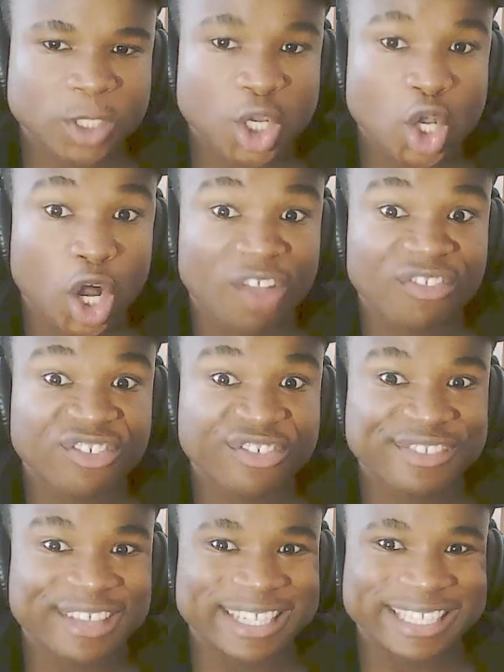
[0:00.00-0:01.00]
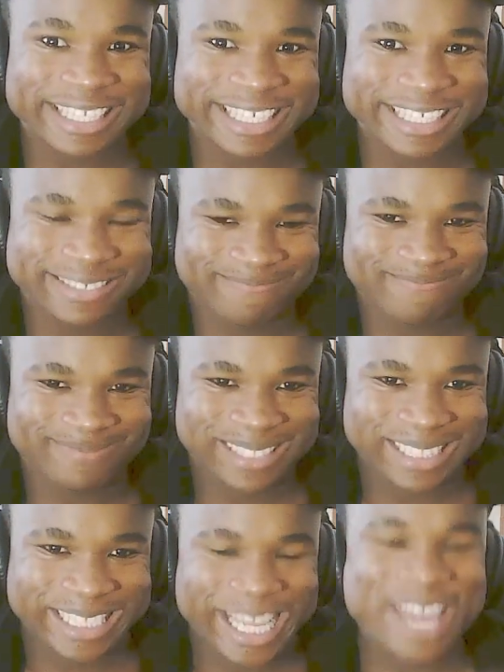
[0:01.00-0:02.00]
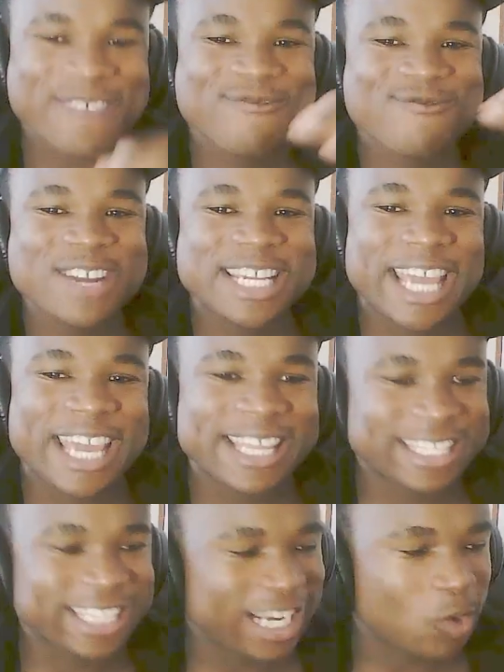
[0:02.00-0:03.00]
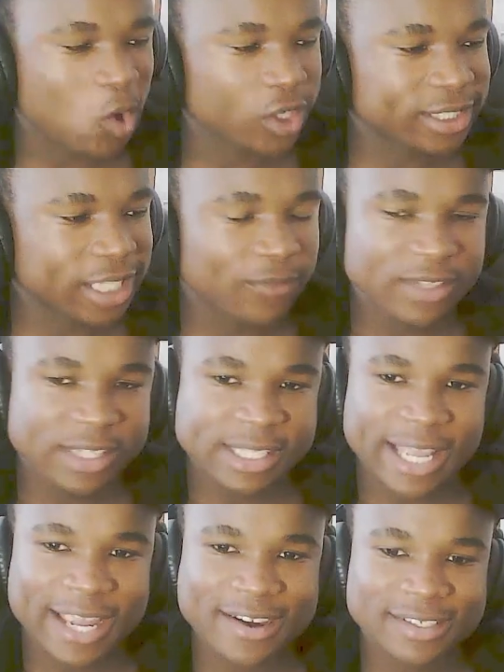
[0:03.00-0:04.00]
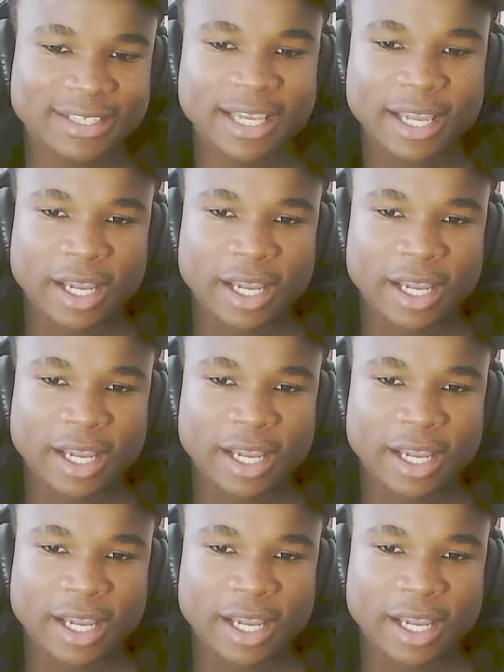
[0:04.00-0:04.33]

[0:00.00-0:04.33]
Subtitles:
Constantly. Every day, this guy walks down the stairs,